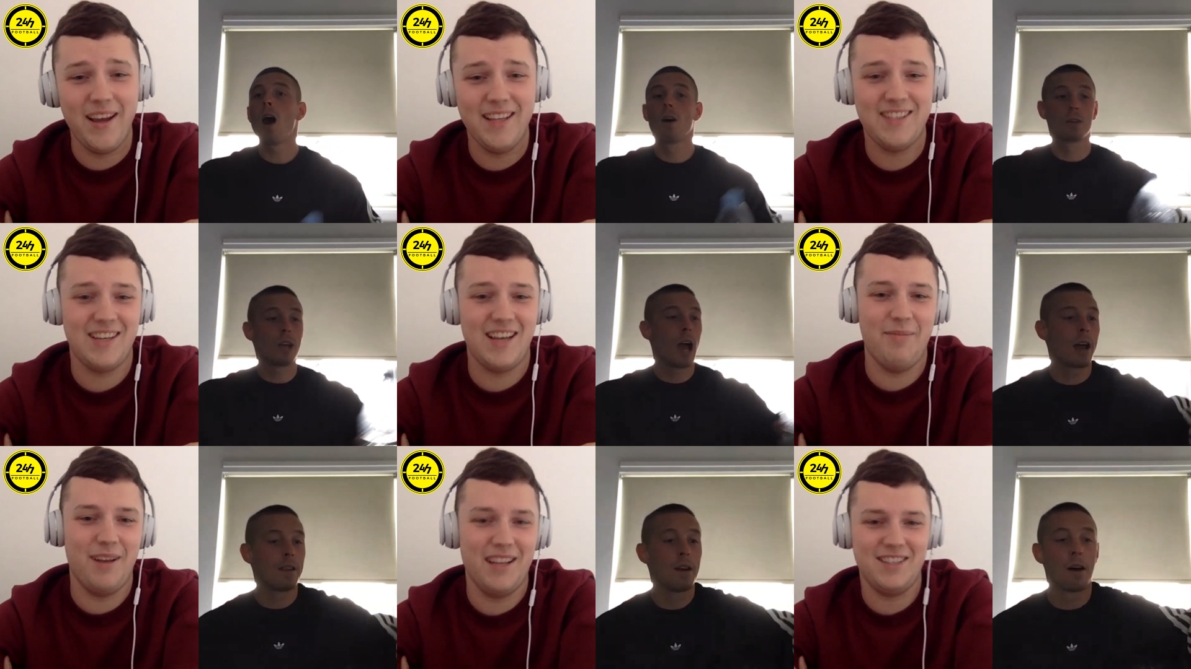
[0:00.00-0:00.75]
Speaker 1: wait. Oh,
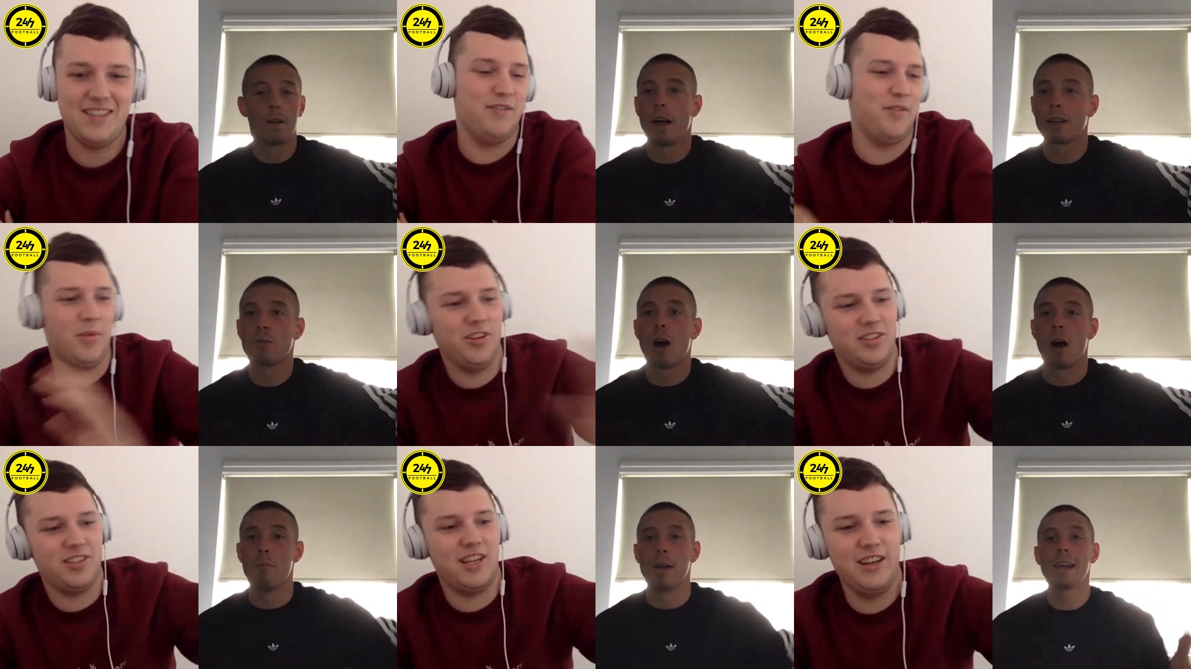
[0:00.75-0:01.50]
yeah, no, that's
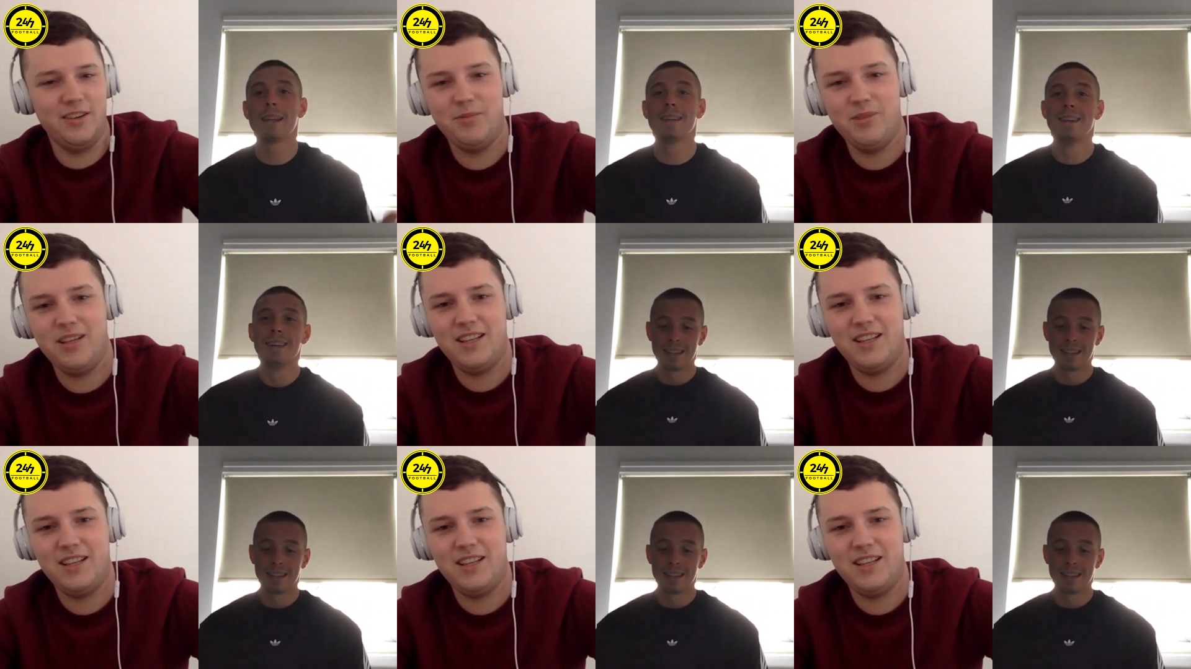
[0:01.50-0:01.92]
what I mean.